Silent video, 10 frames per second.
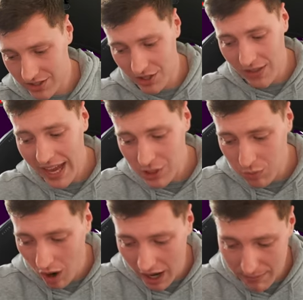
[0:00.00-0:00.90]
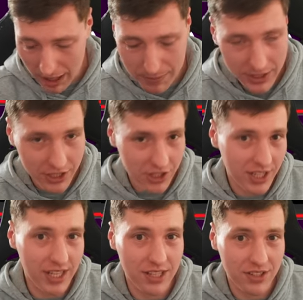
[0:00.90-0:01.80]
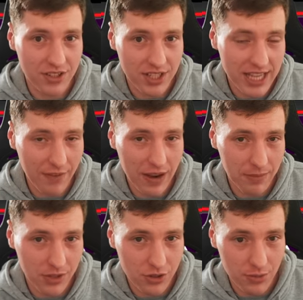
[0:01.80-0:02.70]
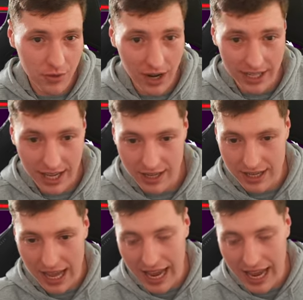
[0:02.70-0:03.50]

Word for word: So that's why my prediction is Southampton to be relegated.